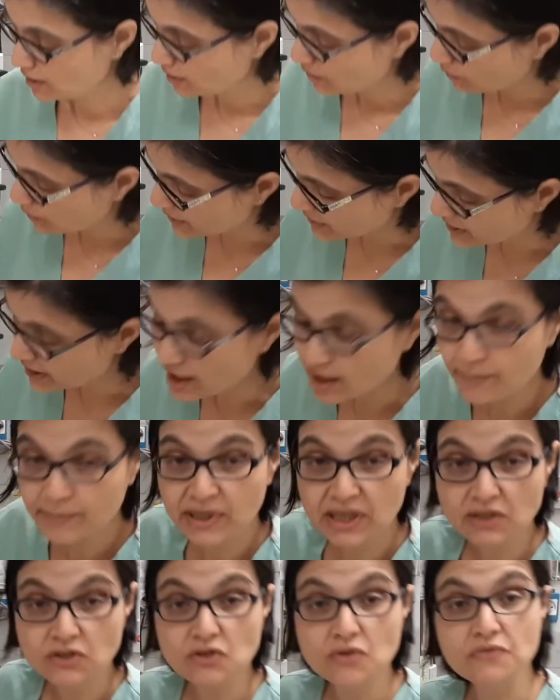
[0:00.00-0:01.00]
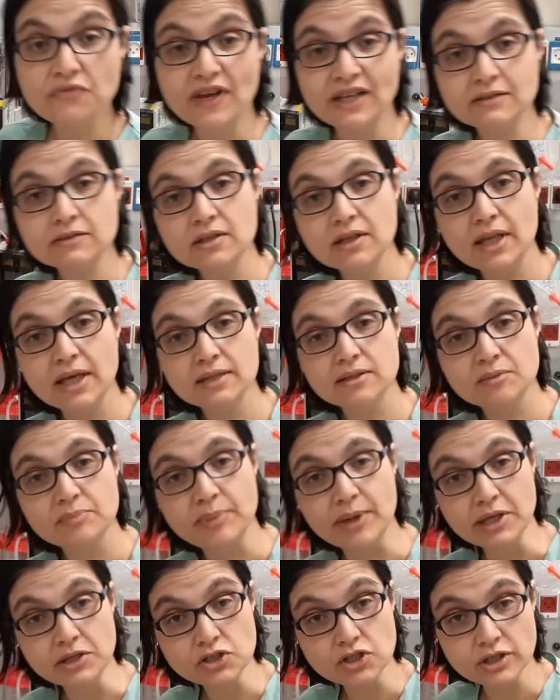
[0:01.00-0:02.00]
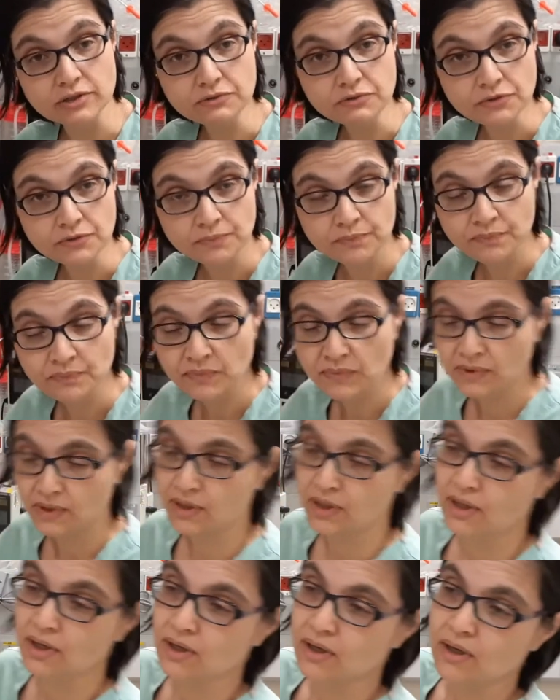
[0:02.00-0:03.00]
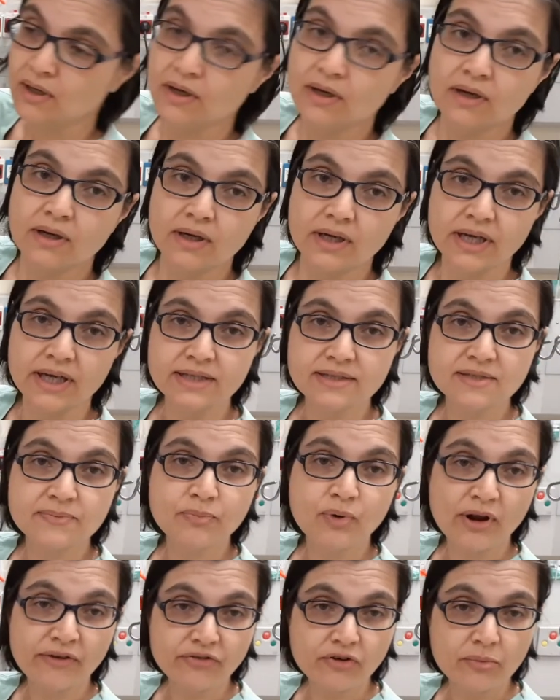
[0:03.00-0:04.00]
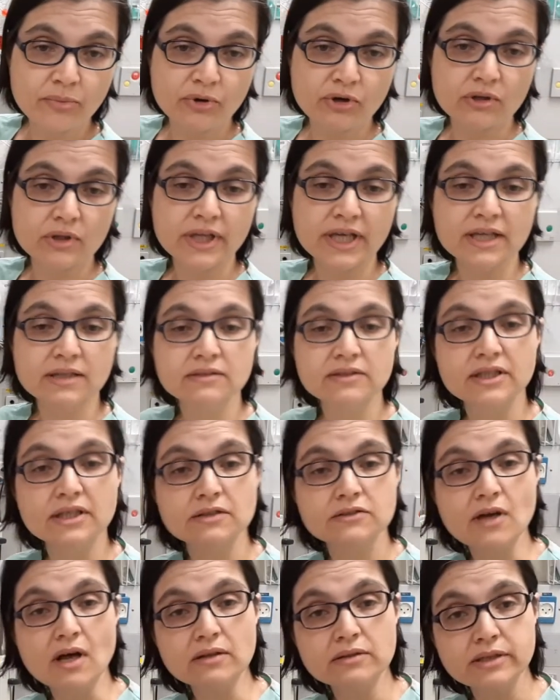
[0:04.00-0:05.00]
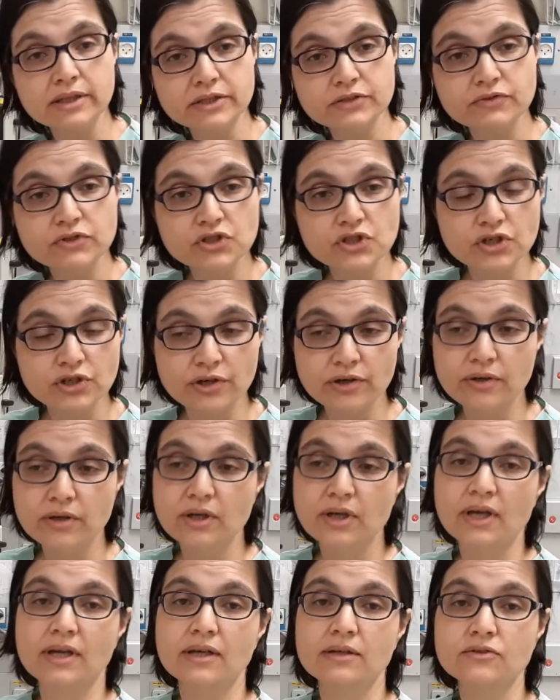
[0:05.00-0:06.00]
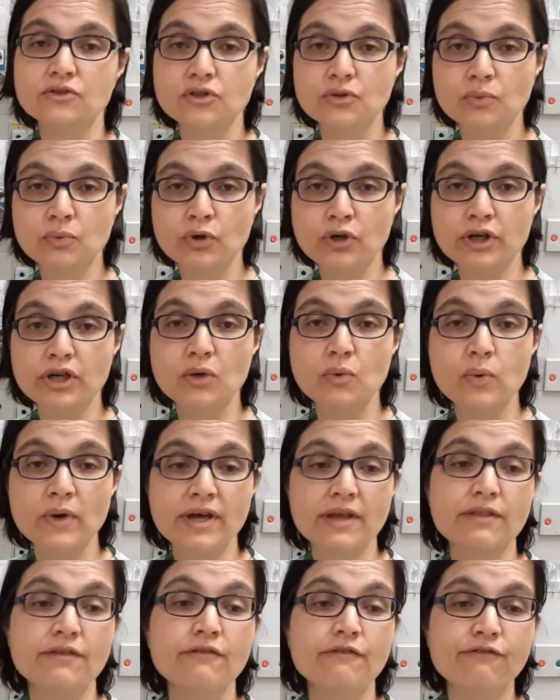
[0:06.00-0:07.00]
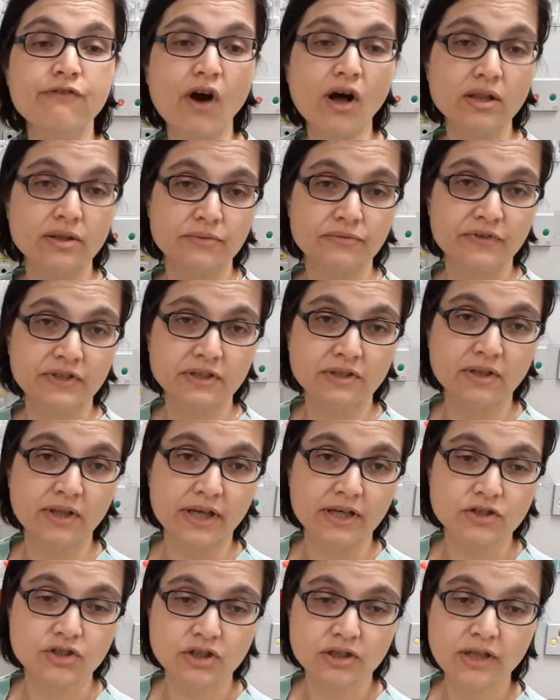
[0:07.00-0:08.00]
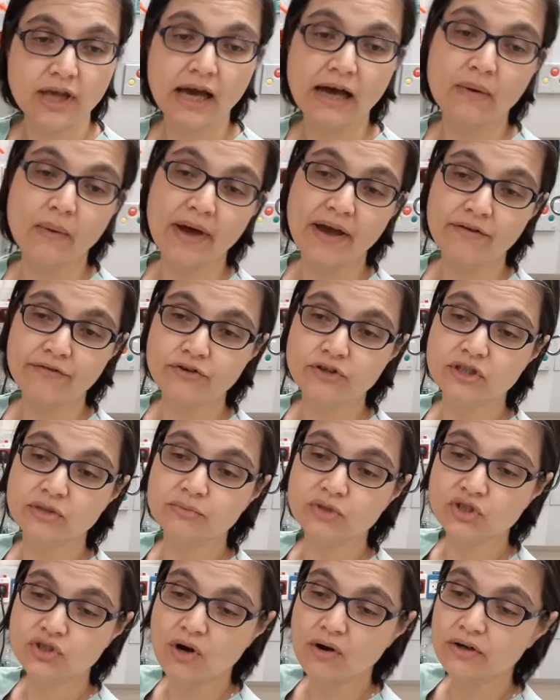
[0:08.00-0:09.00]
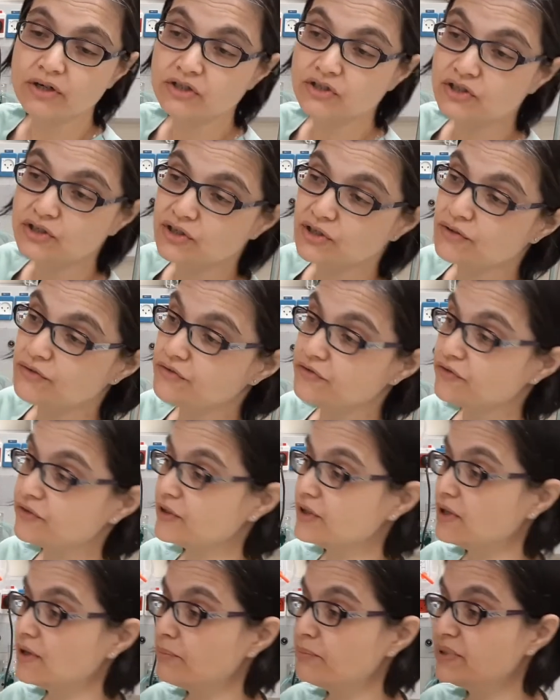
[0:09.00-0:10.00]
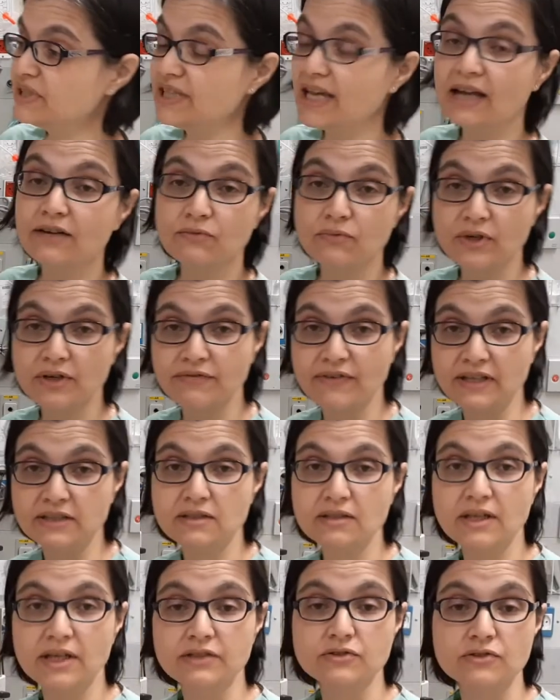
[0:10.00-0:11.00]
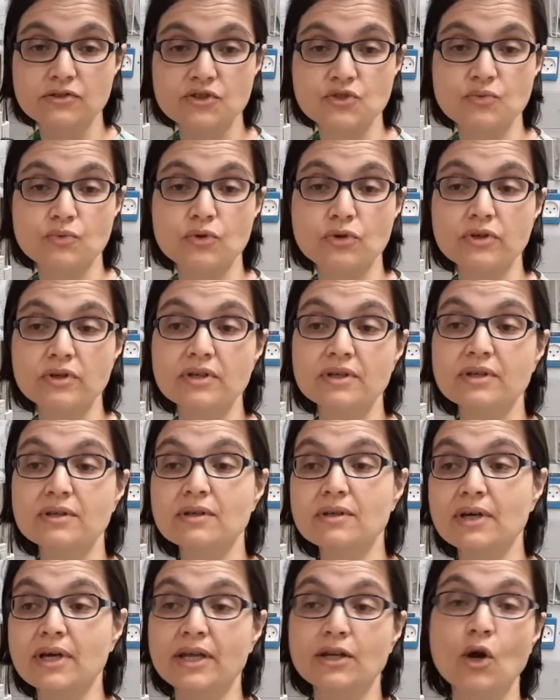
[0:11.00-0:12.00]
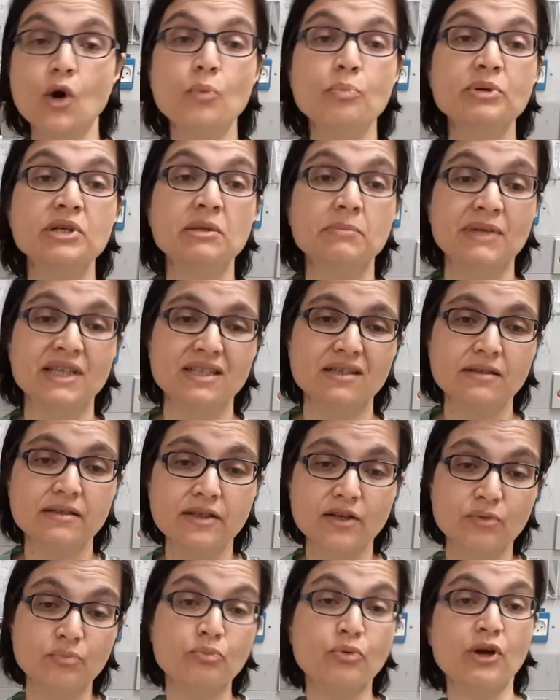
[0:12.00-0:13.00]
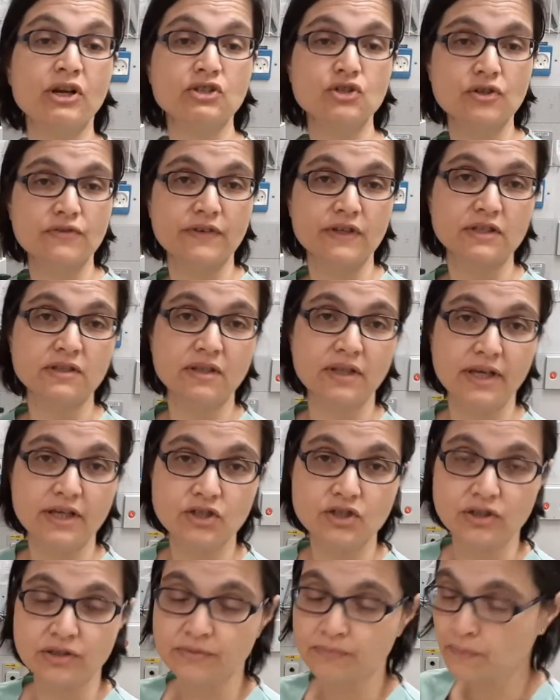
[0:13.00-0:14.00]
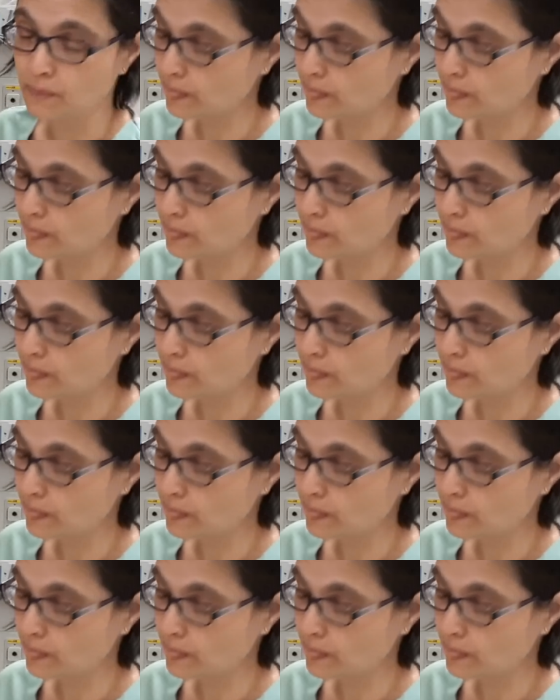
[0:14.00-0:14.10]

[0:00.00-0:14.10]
When coming to ventilate the patient, it's preferable in the adult literature to work with volume ventilation. However, the majority of pediatric ventilators work and open immediately on pressure ventilation.